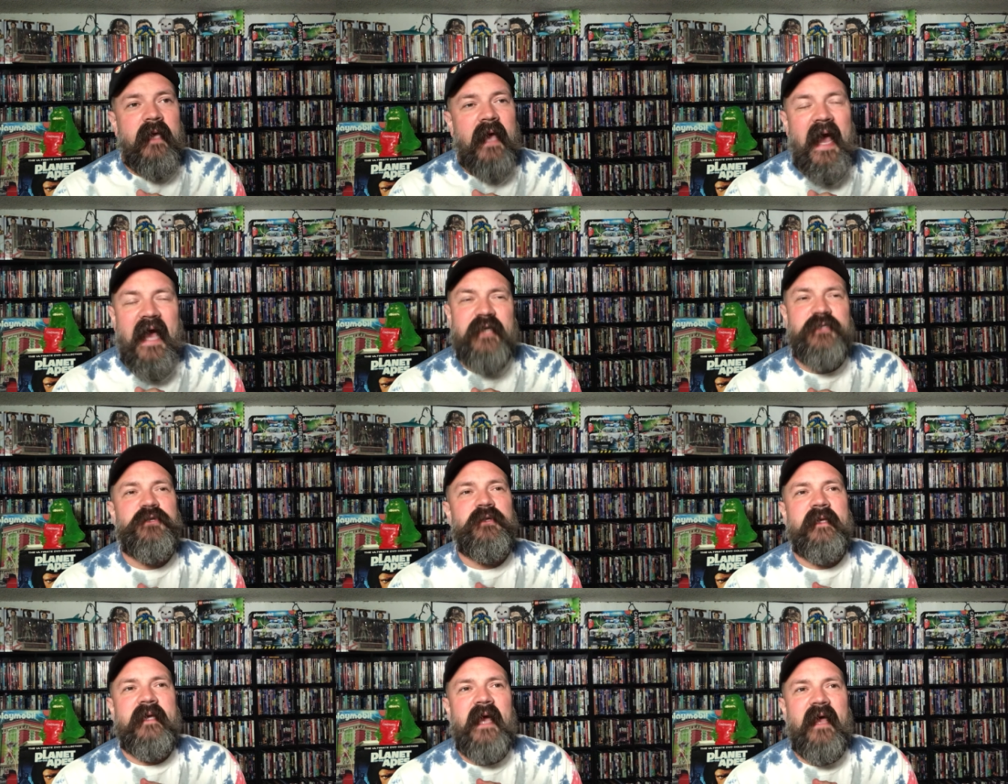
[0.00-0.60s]

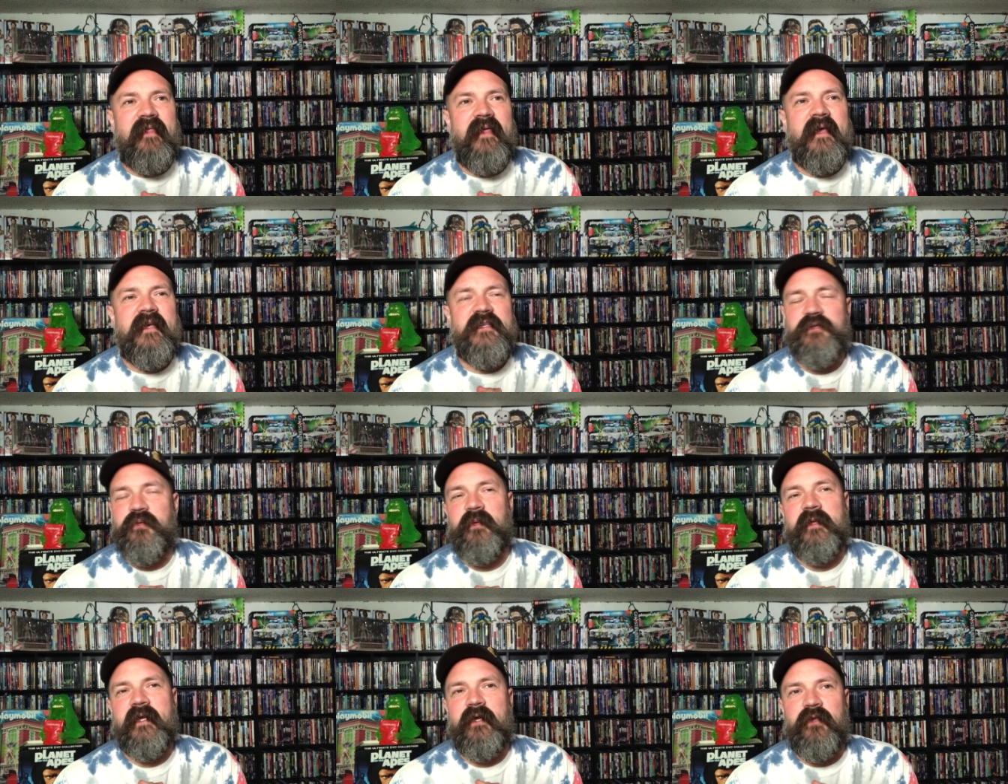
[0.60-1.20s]
Actually, I think
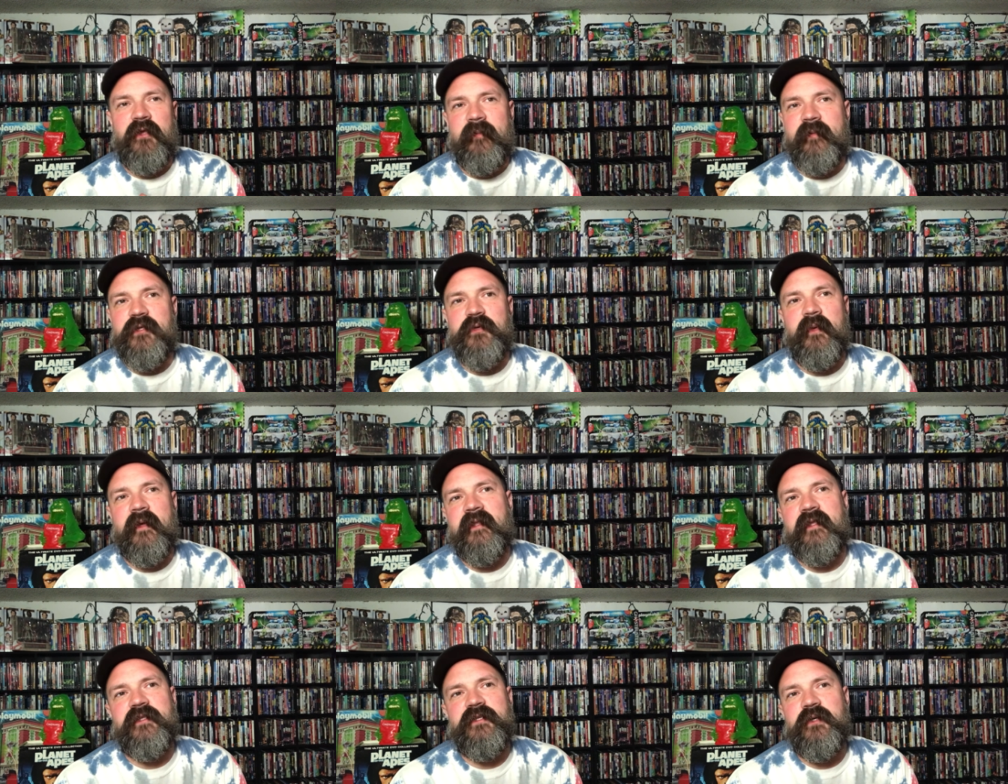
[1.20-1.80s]
it's really only
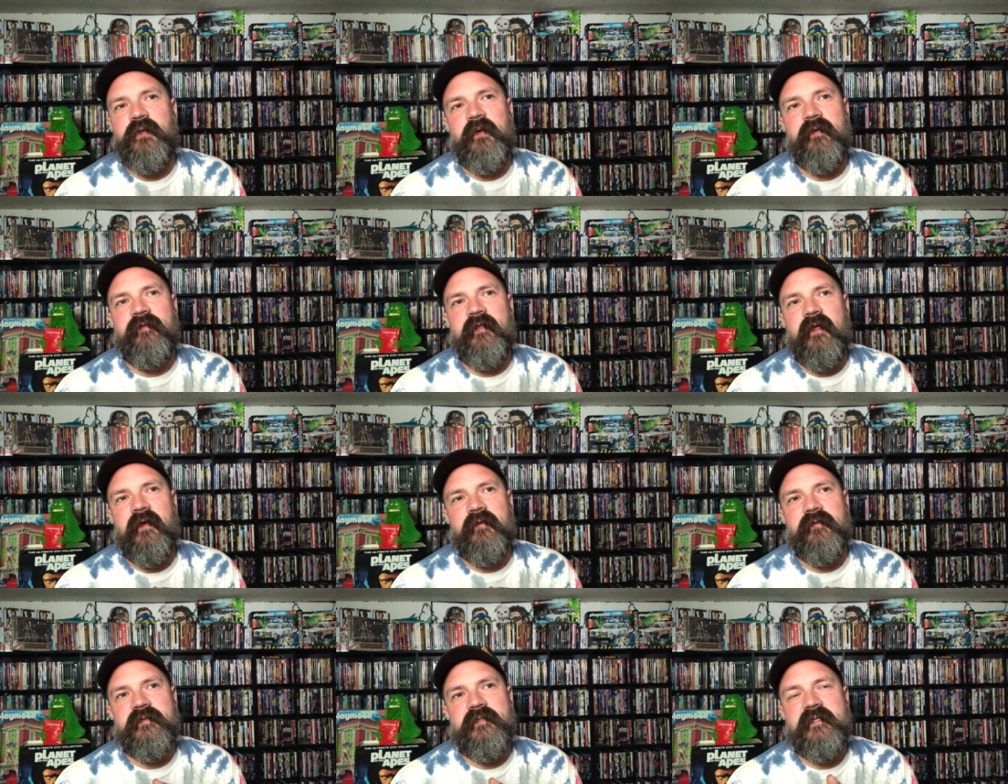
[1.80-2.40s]
between the two of
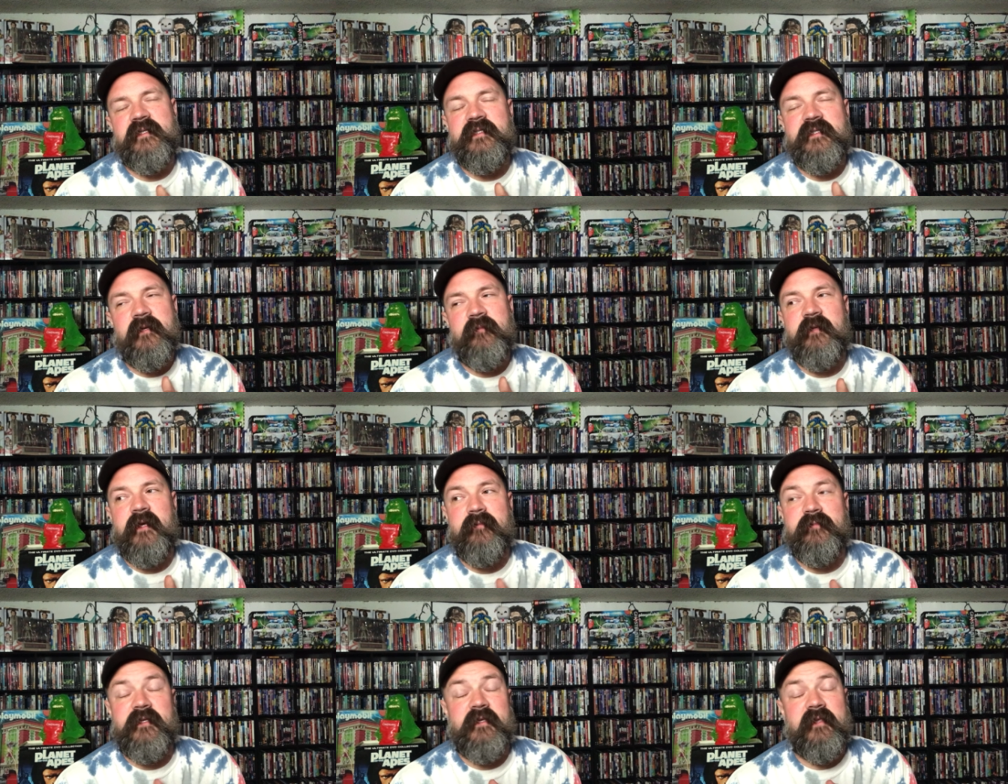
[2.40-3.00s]
those, and
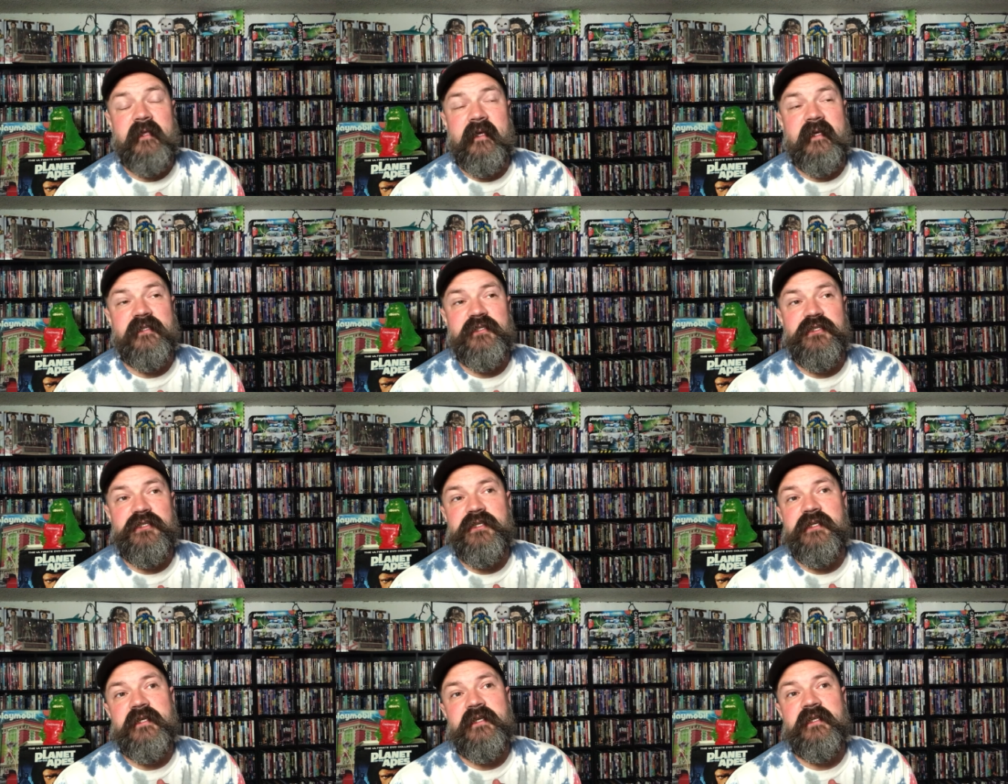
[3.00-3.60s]
sometimes I think
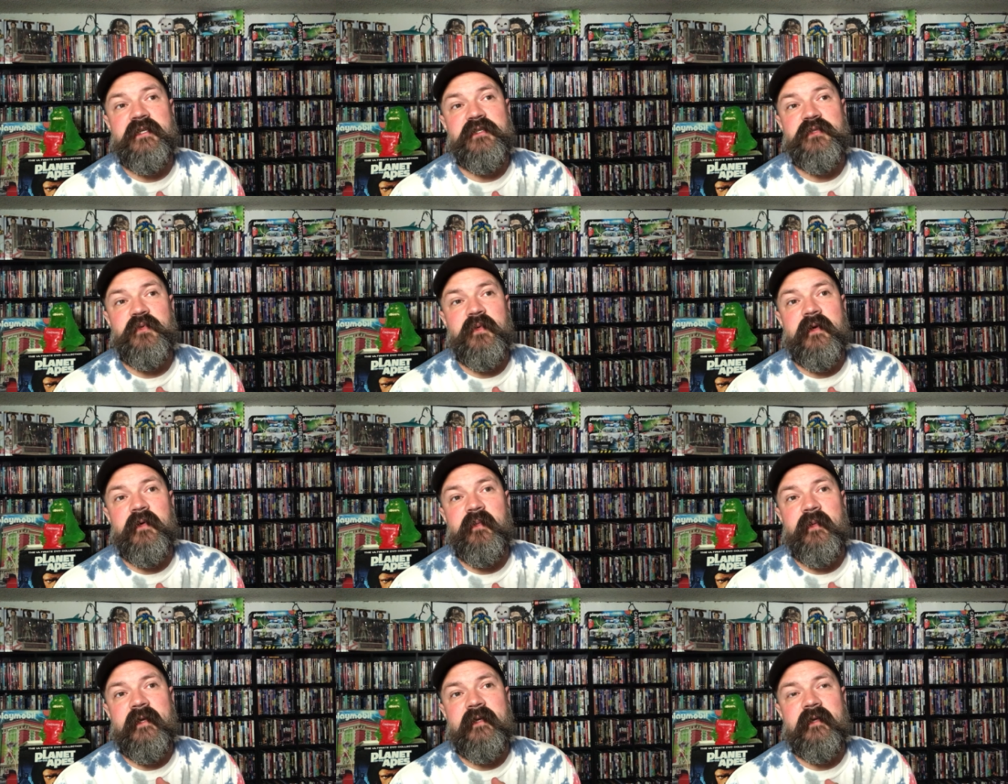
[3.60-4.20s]
it's it is
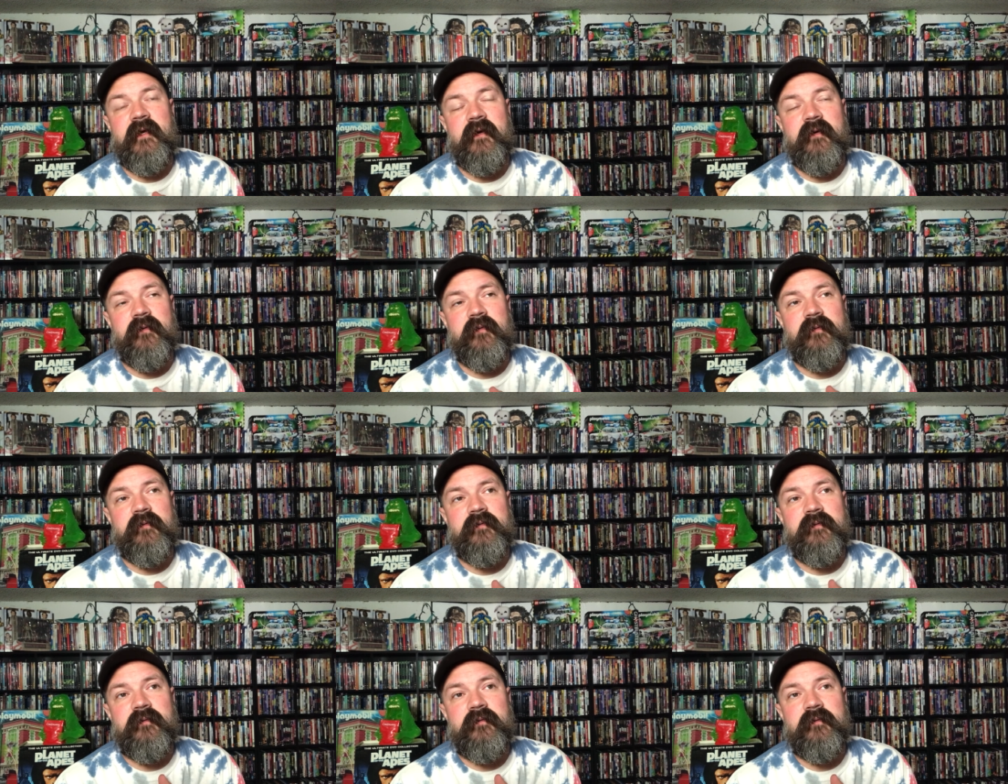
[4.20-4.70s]
Rear Window.